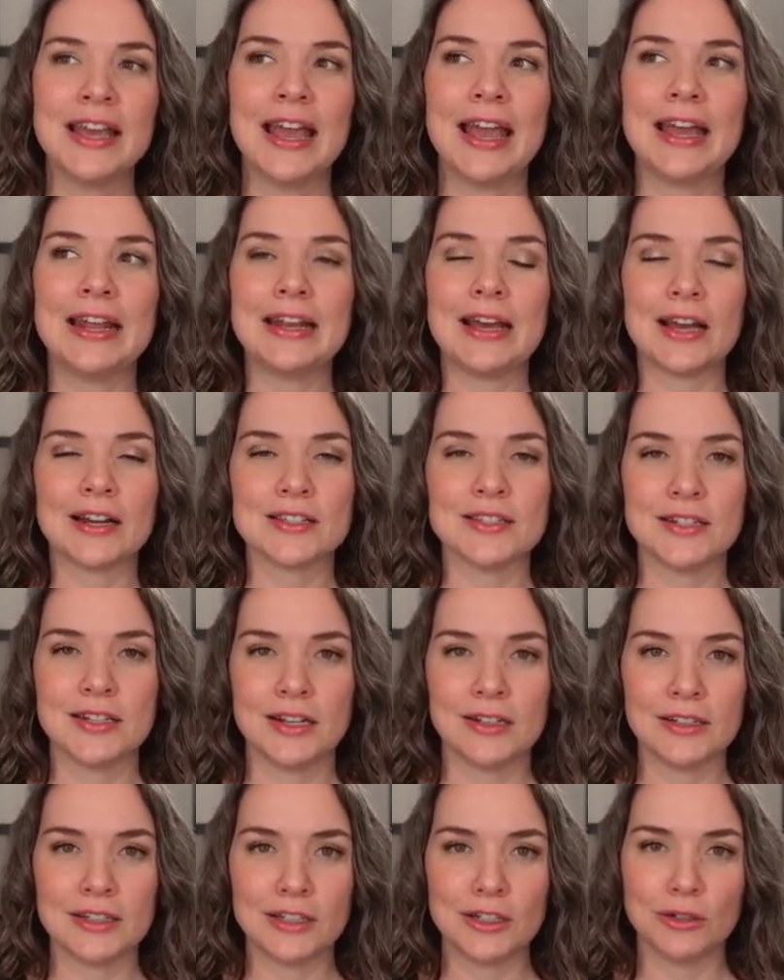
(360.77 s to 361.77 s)
and
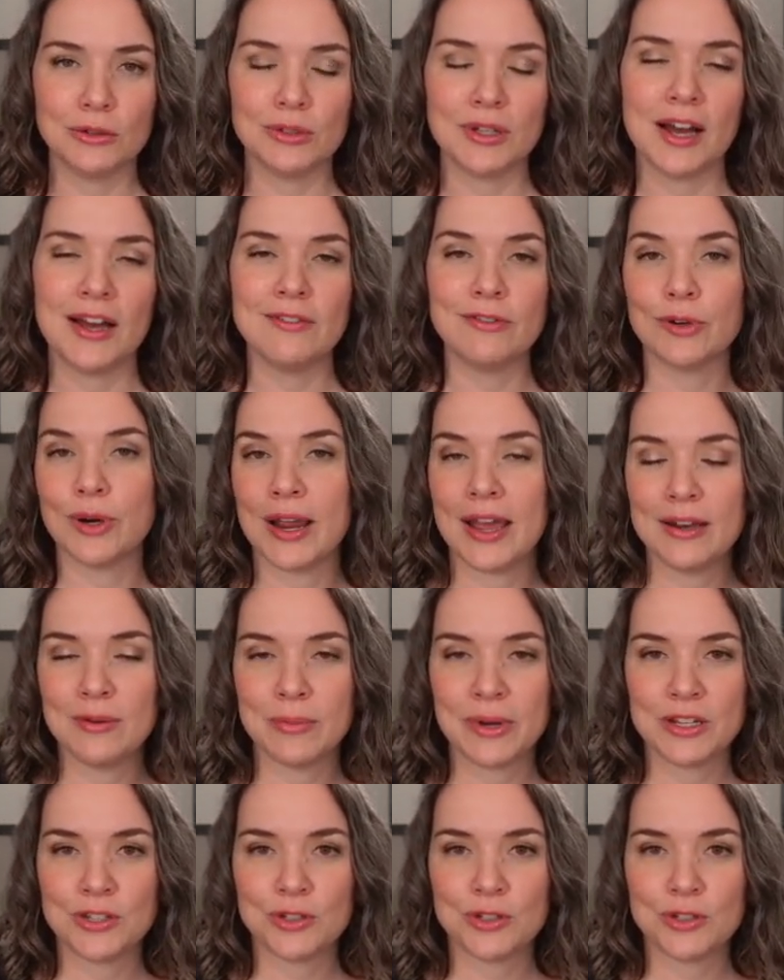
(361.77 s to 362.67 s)
accidentally go live or end my